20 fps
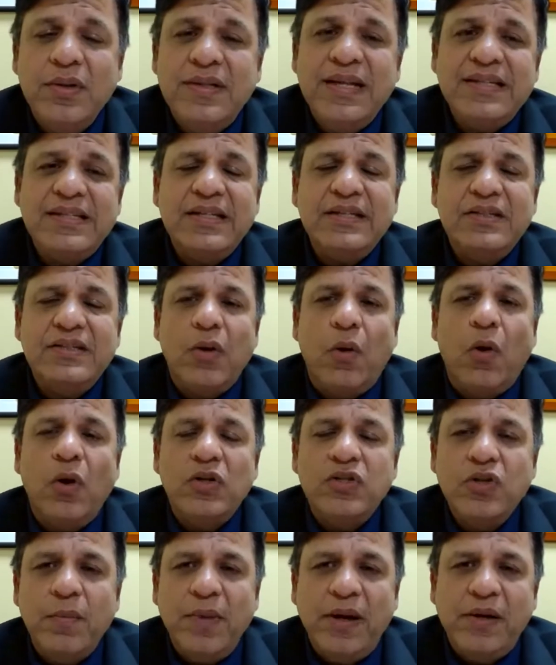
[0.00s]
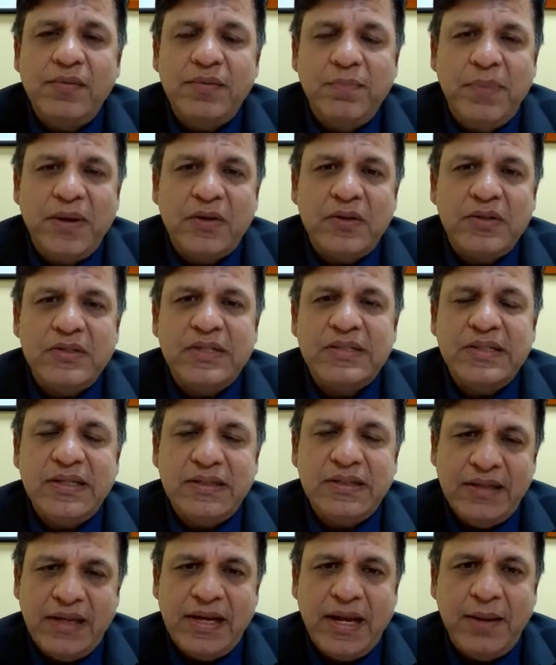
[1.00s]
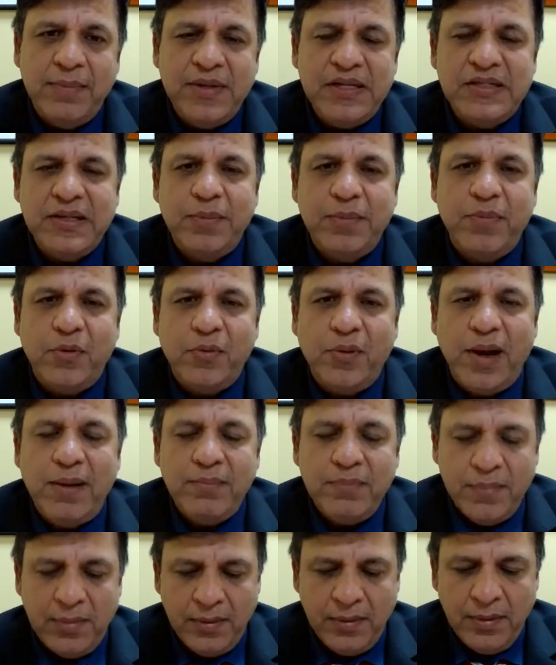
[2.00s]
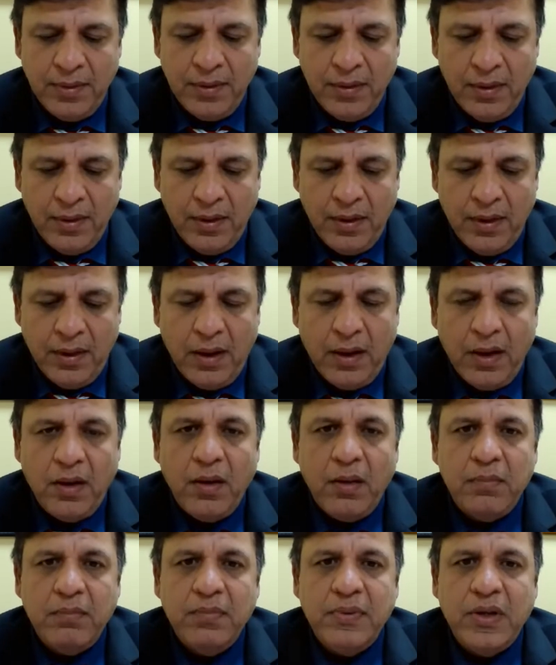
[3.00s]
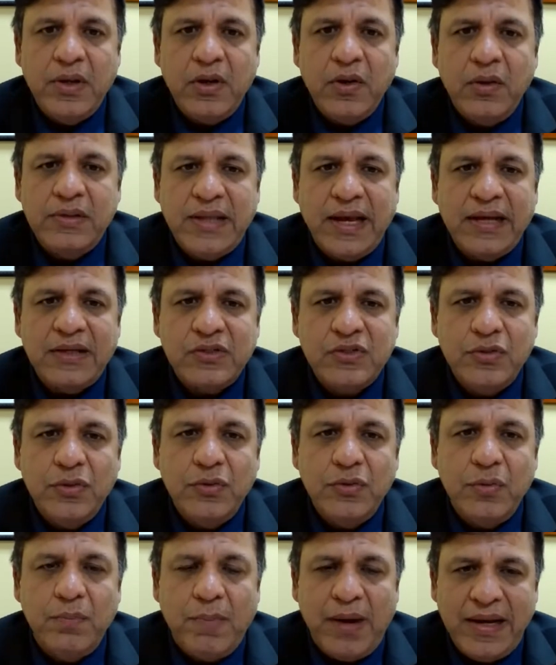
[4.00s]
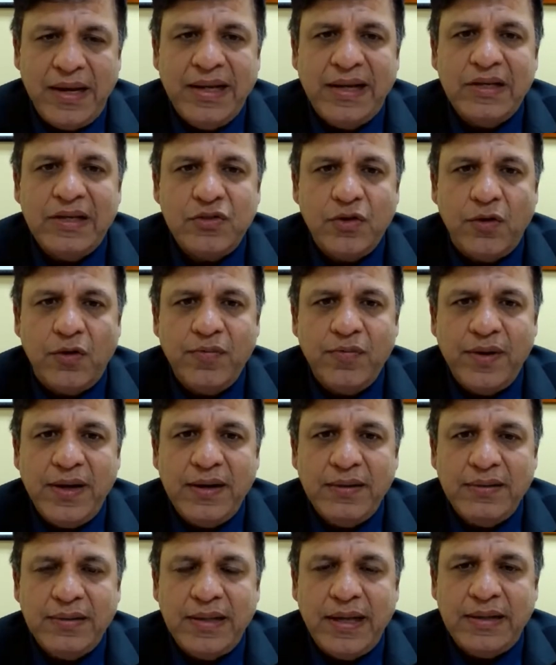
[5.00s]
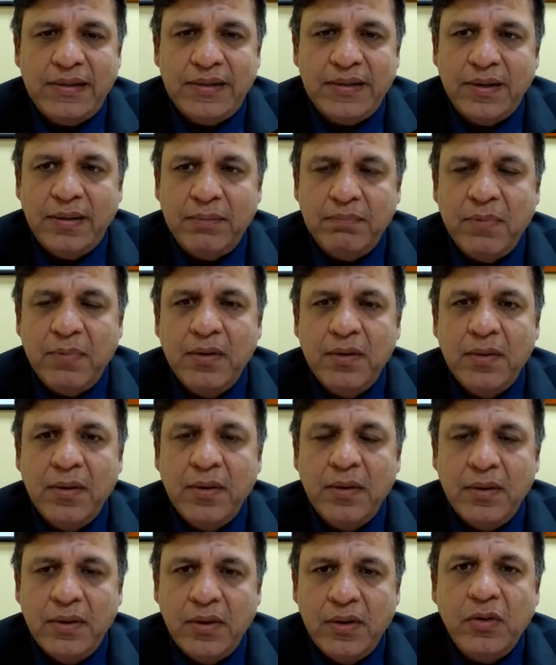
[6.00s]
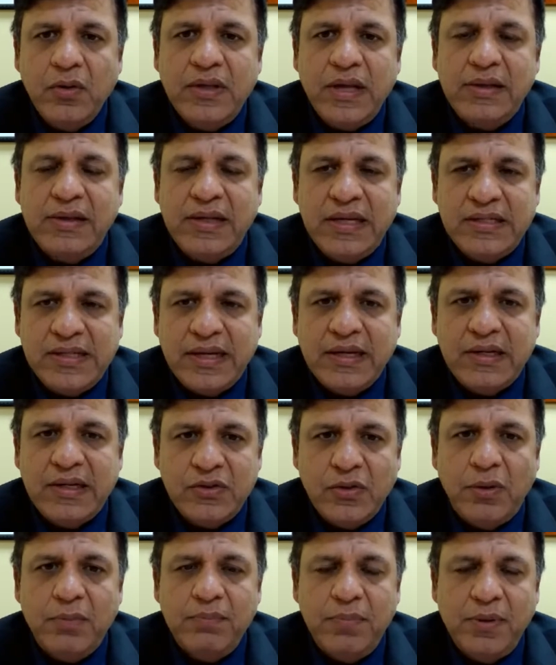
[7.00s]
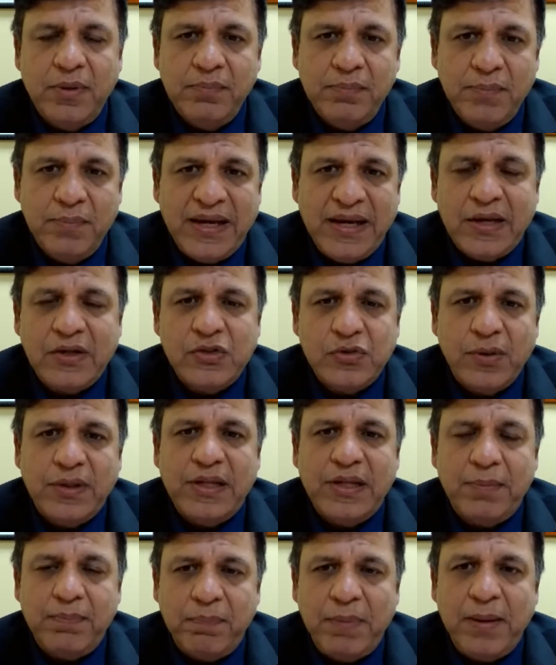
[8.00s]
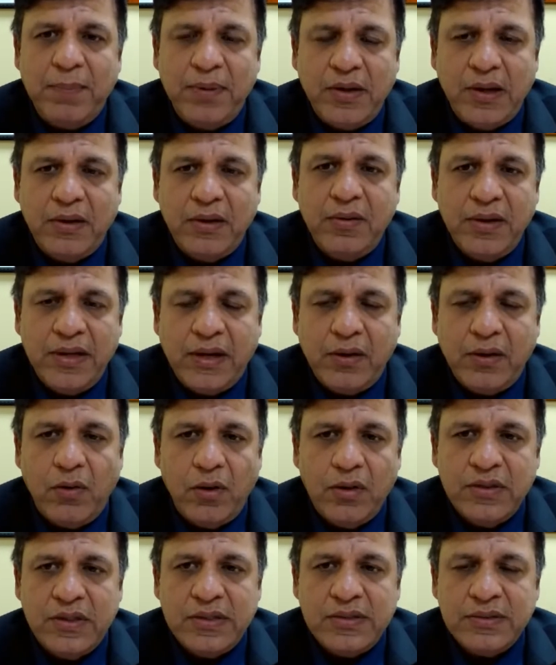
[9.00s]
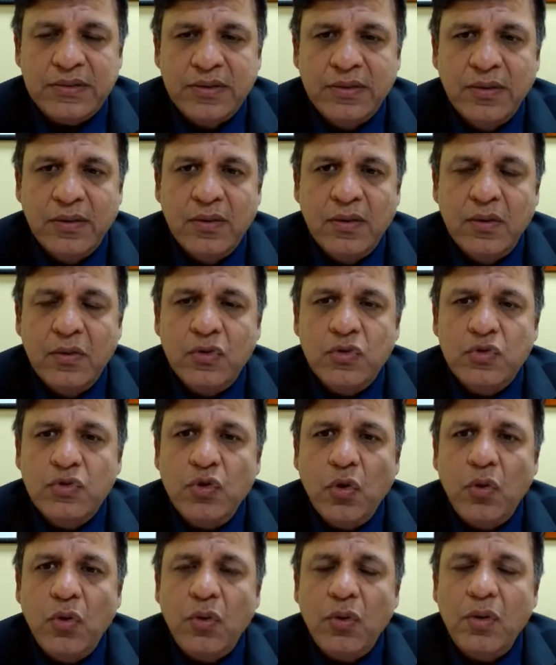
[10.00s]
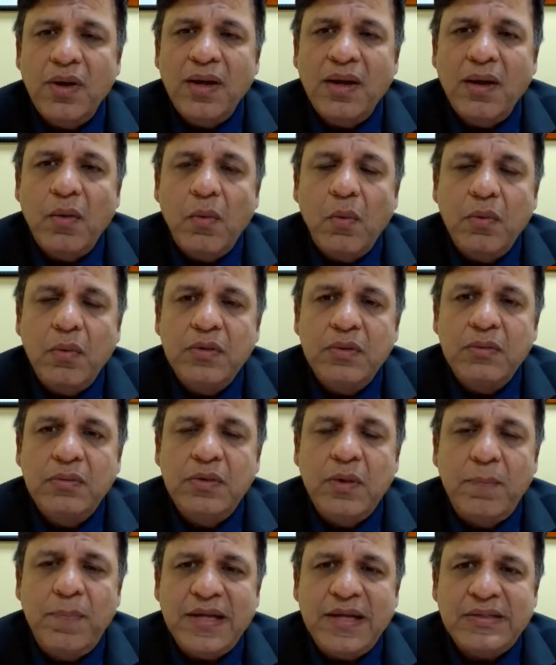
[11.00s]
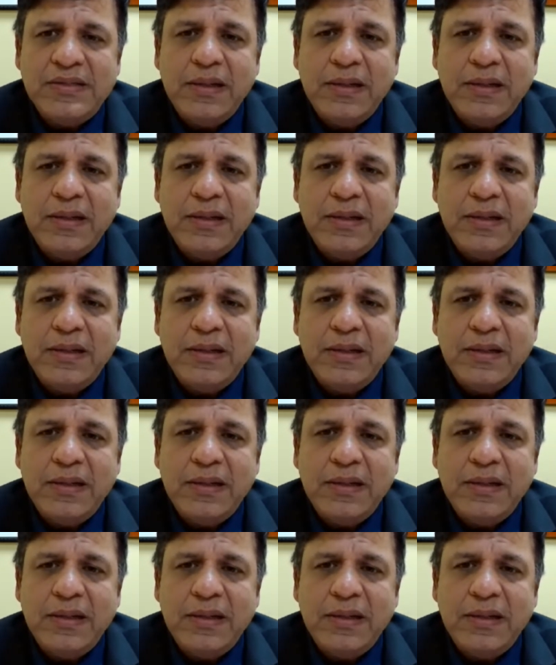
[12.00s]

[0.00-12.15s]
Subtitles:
this is also meant because this is an ABC program, thanks to Mylegalsoftware that, they're teaching us of making sure that people are learning all this. So the best